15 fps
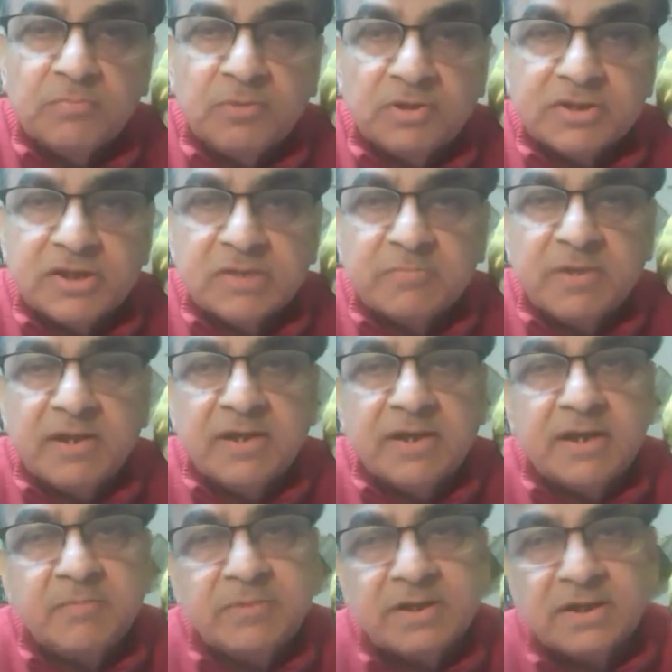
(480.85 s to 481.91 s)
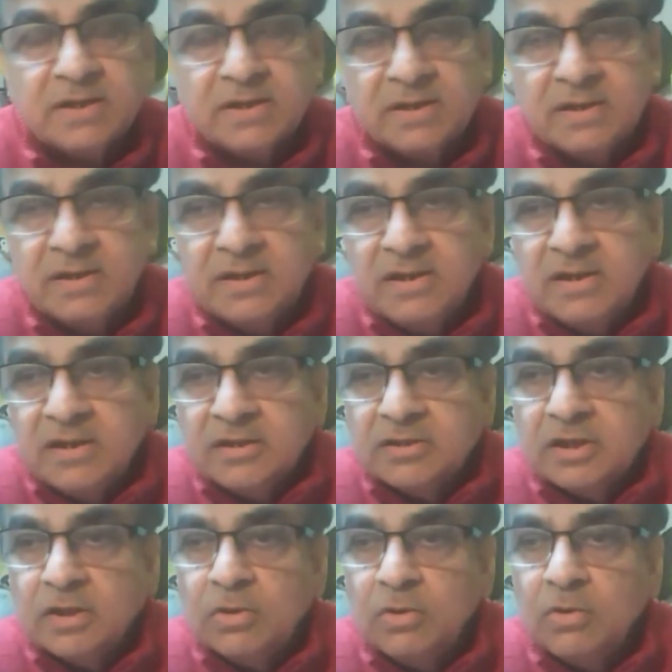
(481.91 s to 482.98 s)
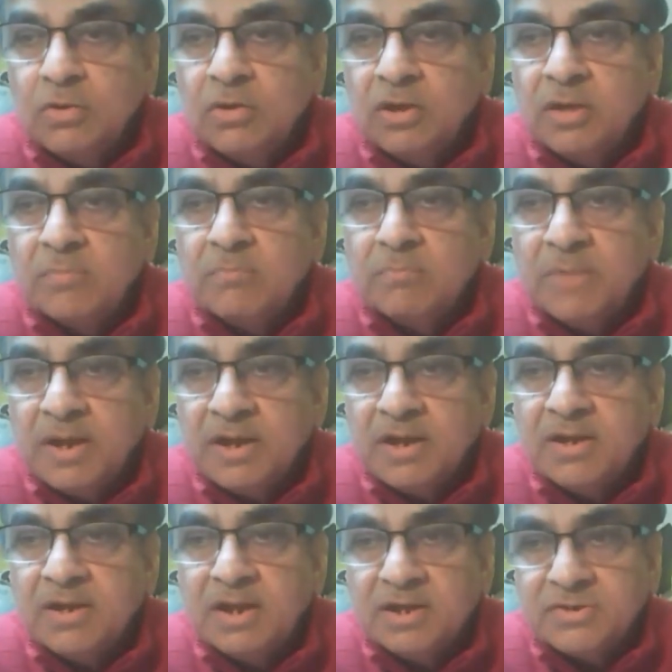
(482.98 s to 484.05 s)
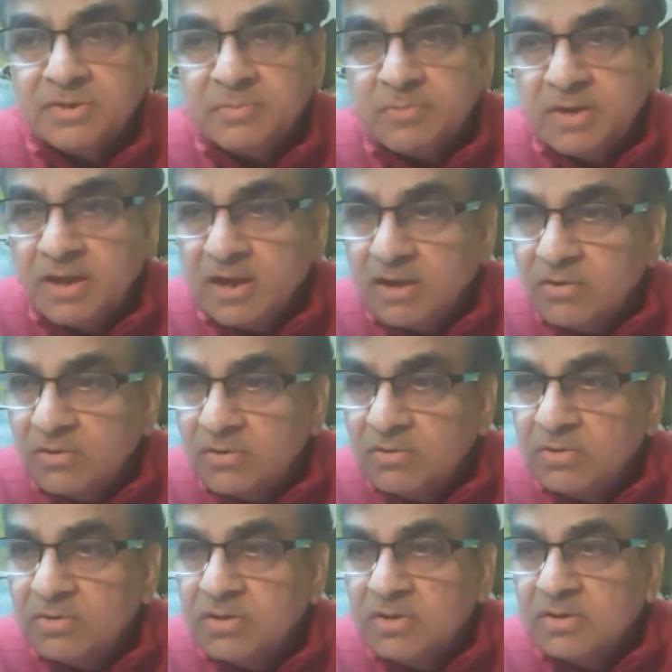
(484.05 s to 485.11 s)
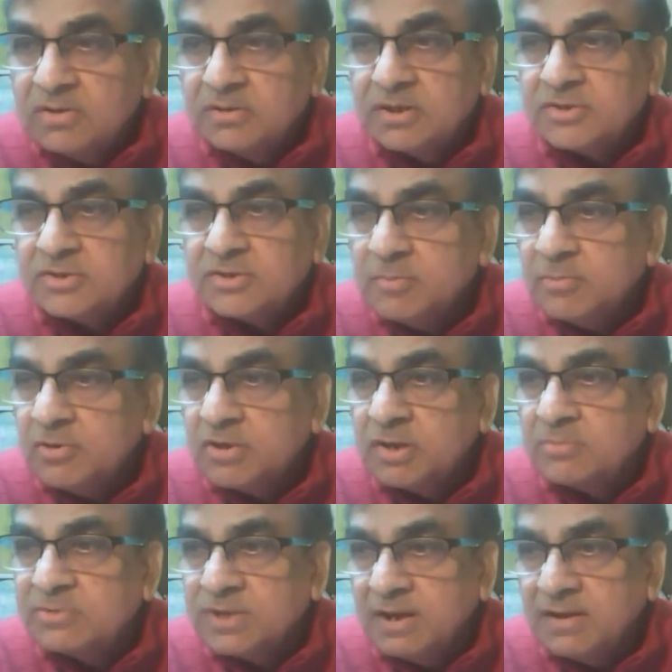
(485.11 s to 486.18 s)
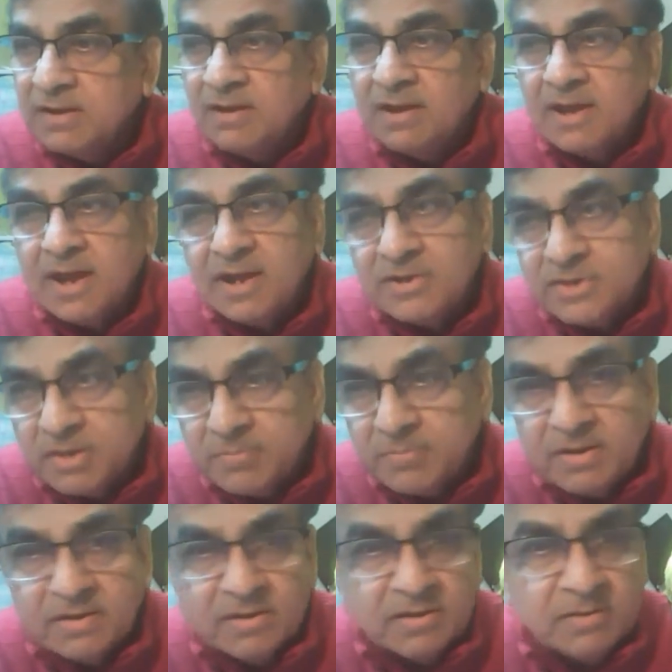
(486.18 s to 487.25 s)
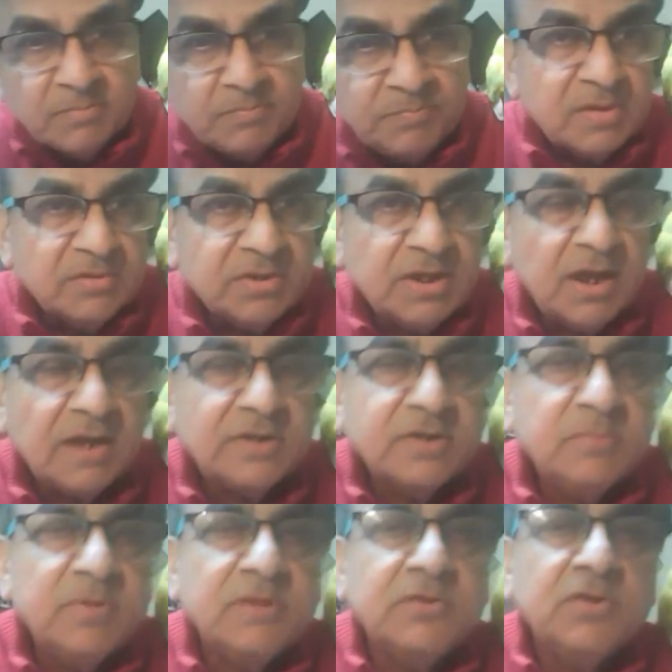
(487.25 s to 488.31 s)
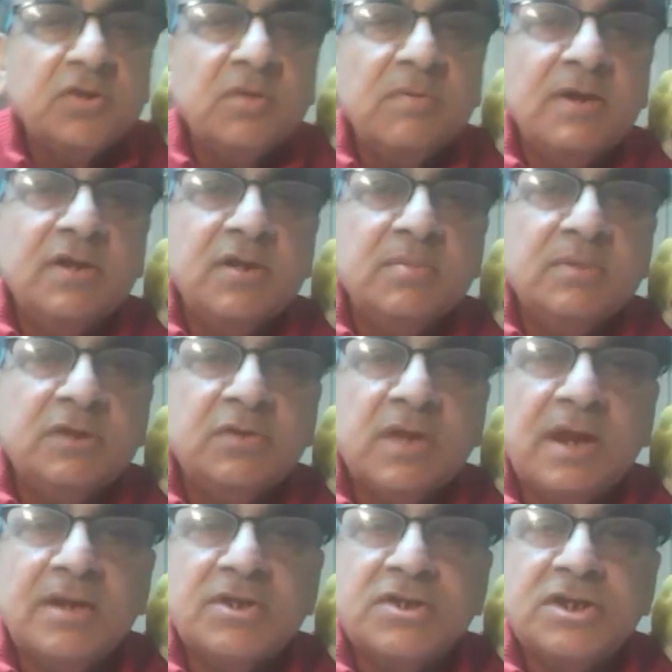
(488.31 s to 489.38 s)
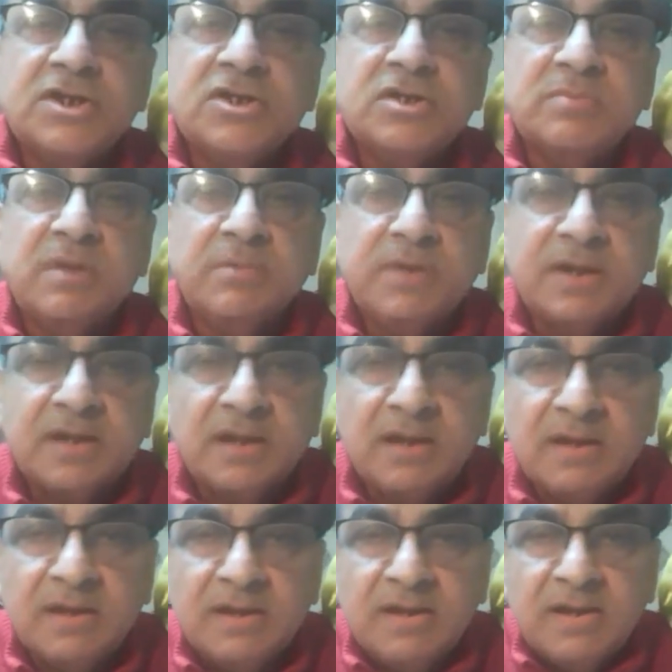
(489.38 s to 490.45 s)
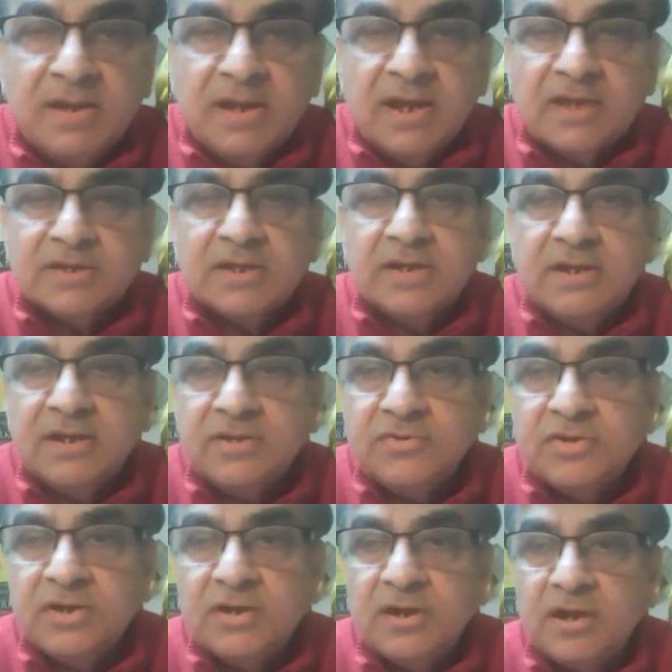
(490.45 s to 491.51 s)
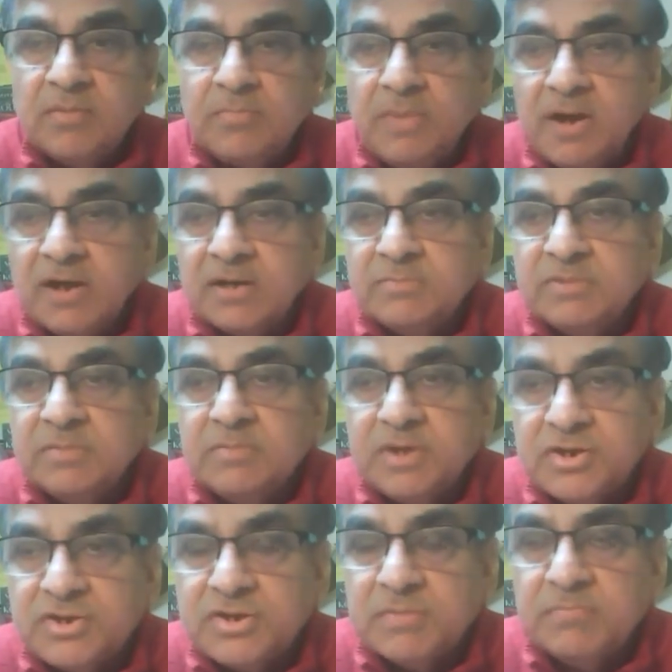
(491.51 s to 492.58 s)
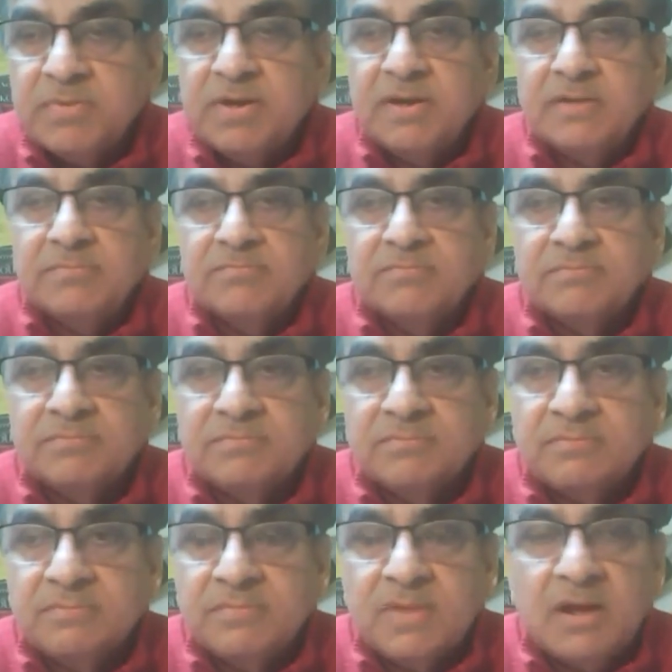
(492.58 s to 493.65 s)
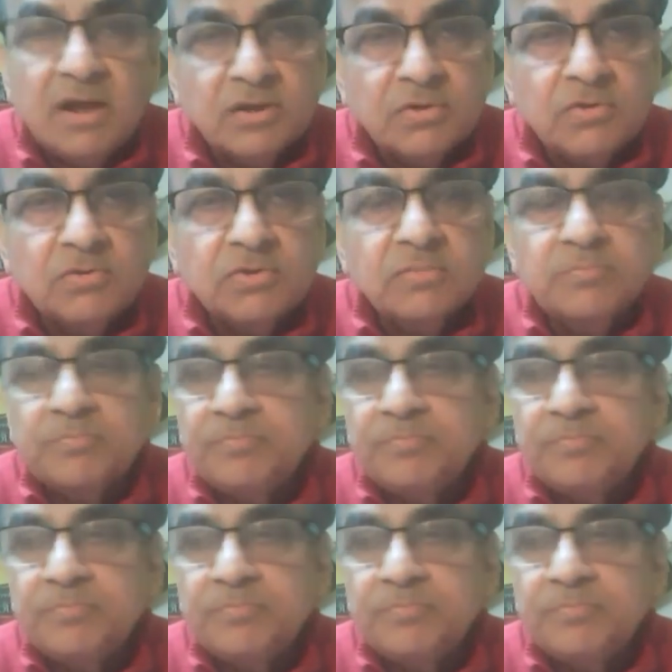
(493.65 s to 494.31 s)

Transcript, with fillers: possessed by Great Britain, the whole of Malay archipelago, the seaboard of China and Japan, the ultimate recovery of the United States of America as an integral part of the British Empire. Unquote.